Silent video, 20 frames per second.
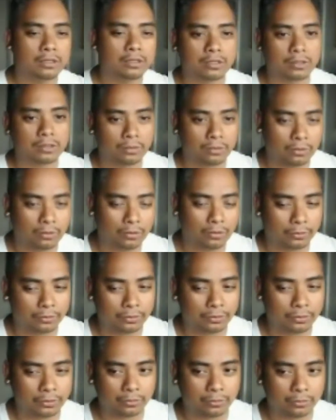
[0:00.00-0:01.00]

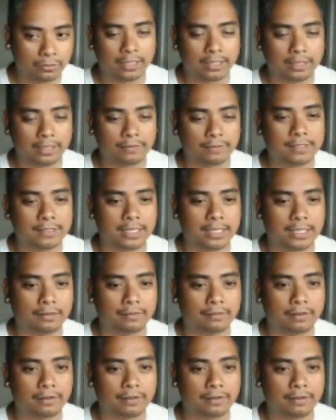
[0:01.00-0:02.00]
whole new kind of
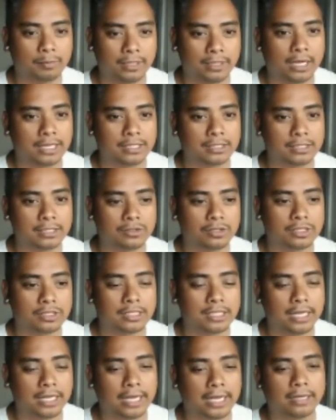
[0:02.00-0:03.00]
set of APIs
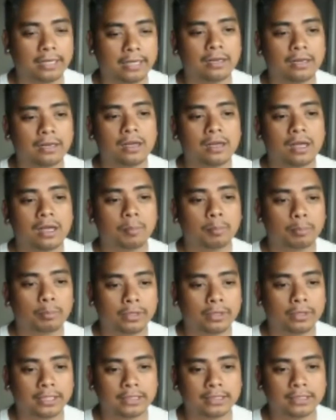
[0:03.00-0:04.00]
just yet.
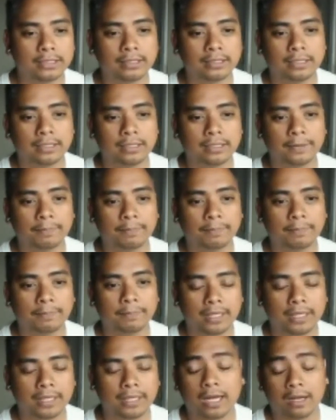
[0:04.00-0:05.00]
But
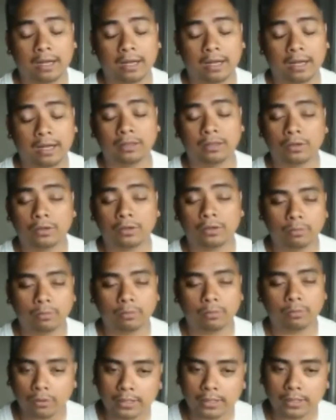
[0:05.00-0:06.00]
yeah, I mean
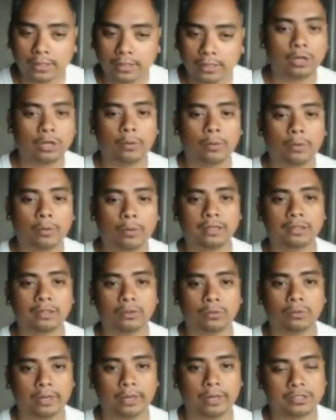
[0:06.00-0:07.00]
they're definitely going in the
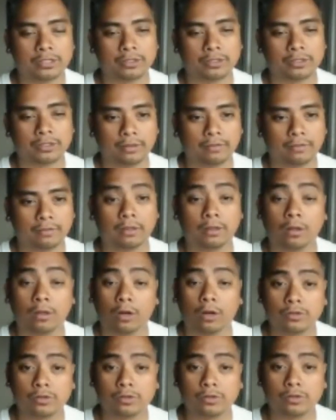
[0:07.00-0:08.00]
direction of a
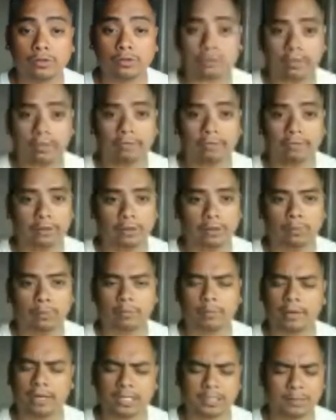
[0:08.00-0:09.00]
larger screen phone
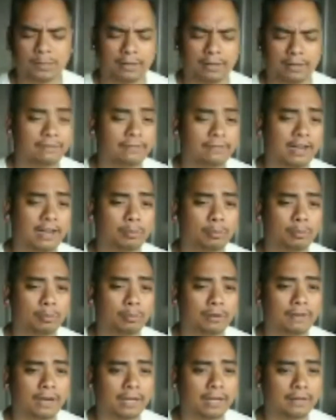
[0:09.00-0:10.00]
with possibly a
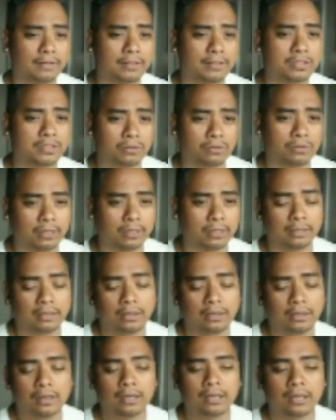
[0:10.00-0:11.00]
5.5-inch
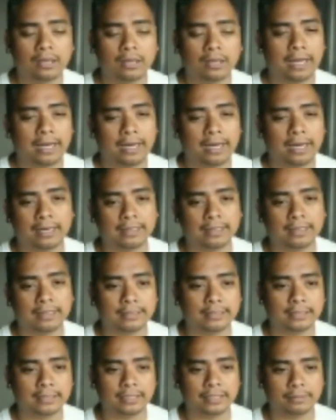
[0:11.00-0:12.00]
screen
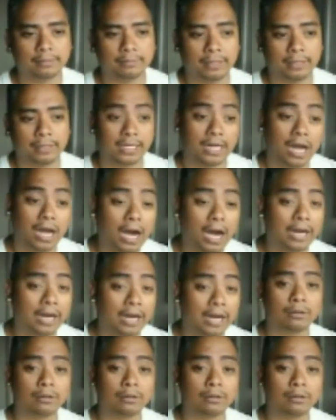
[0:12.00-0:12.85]
and a higher